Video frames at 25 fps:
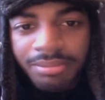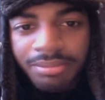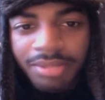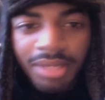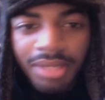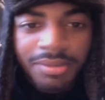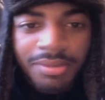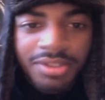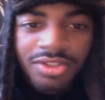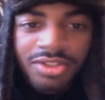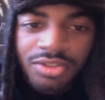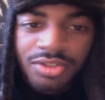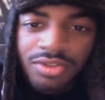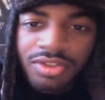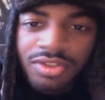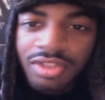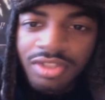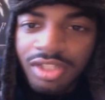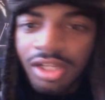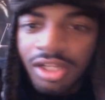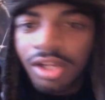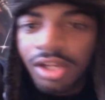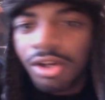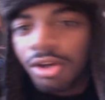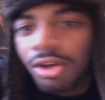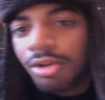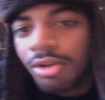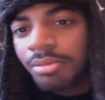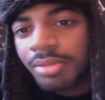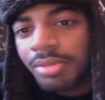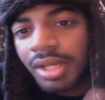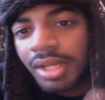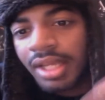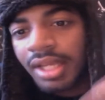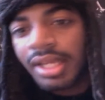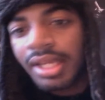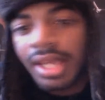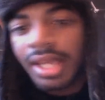Maybe it's too slow,
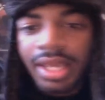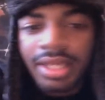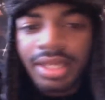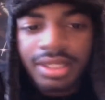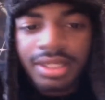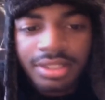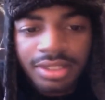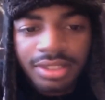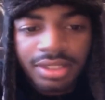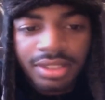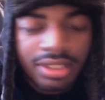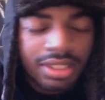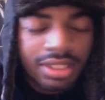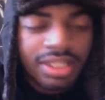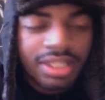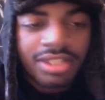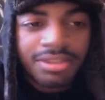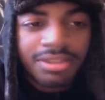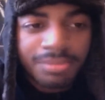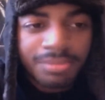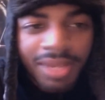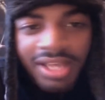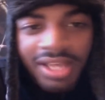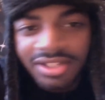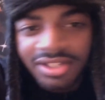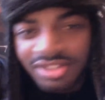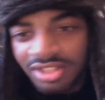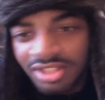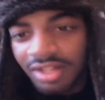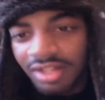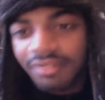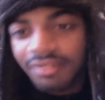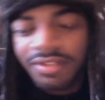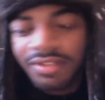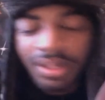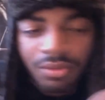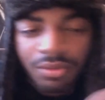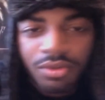but hey, it gets back
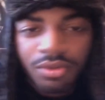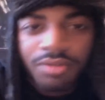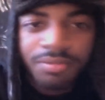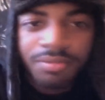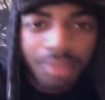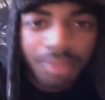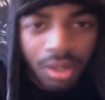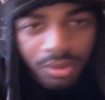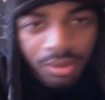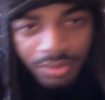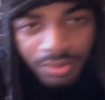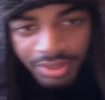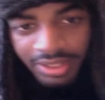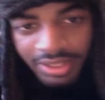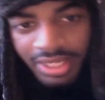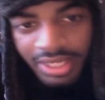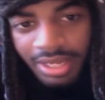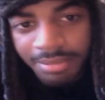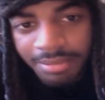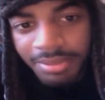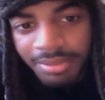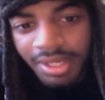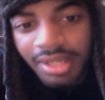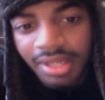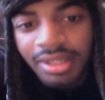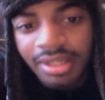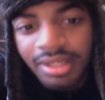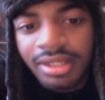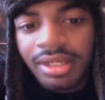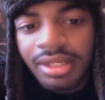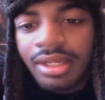stuff that Wolfbark would have got back.